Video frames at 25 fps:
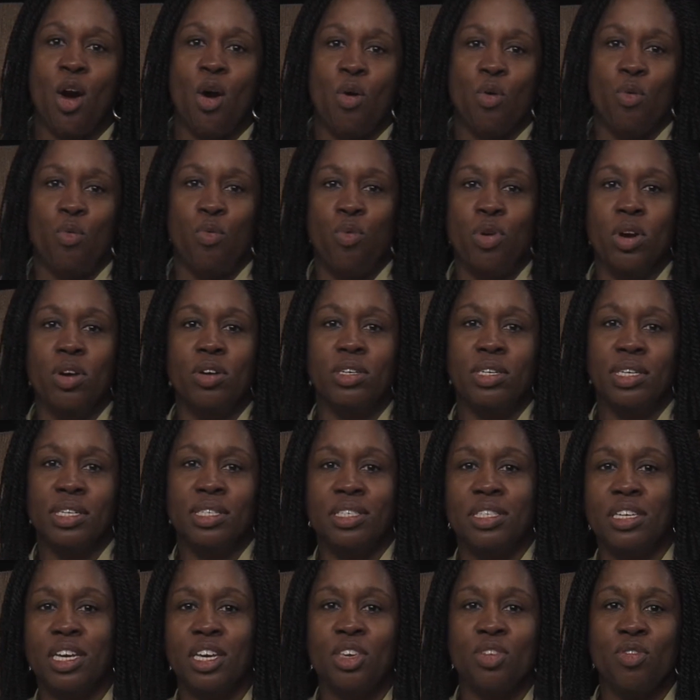We'll
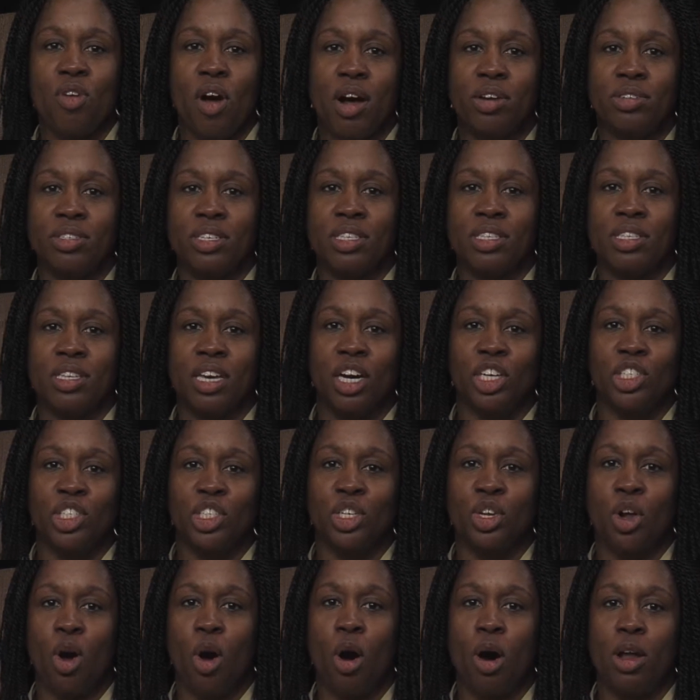continue our
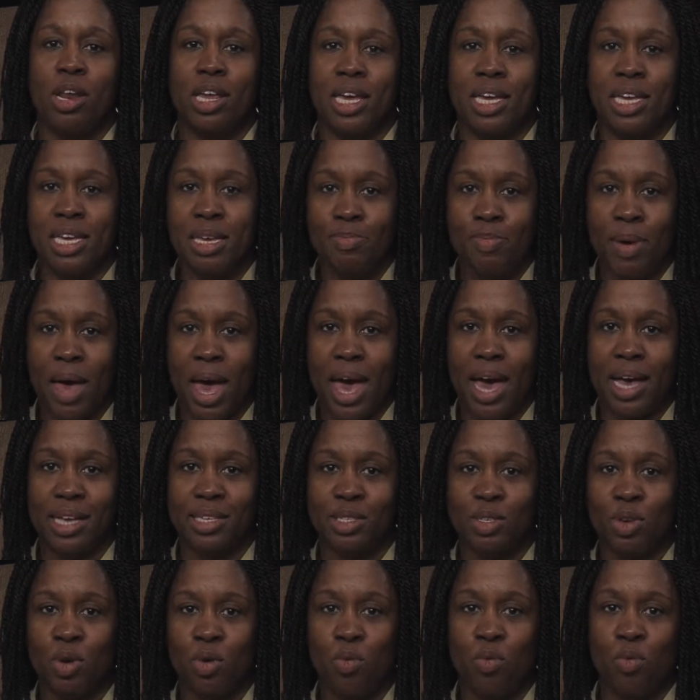discussion on
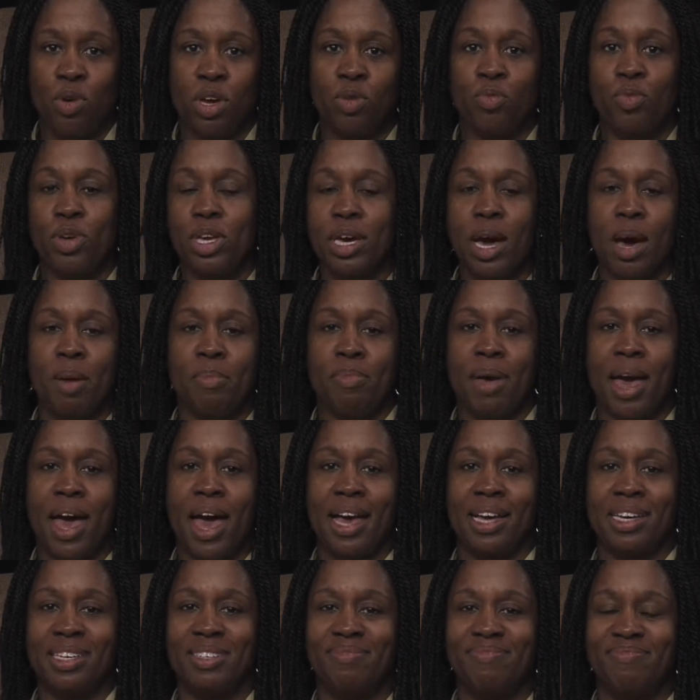ePASS when we come
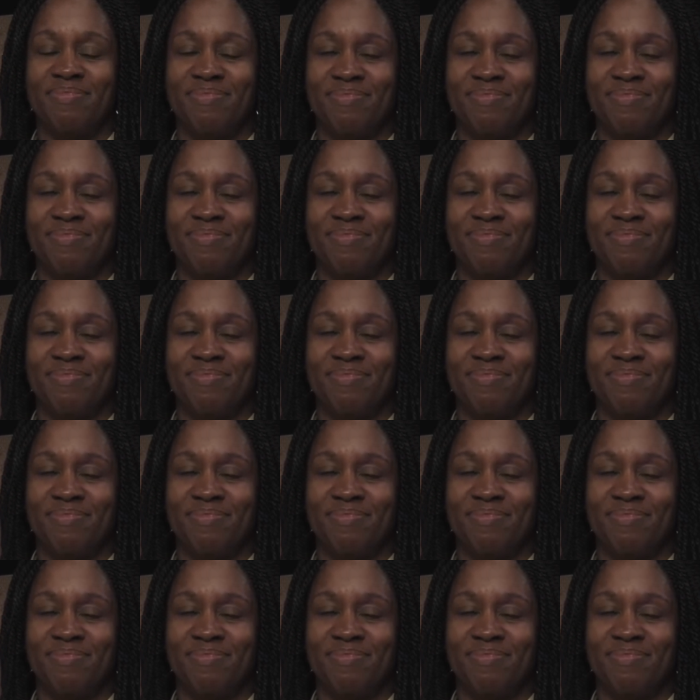back.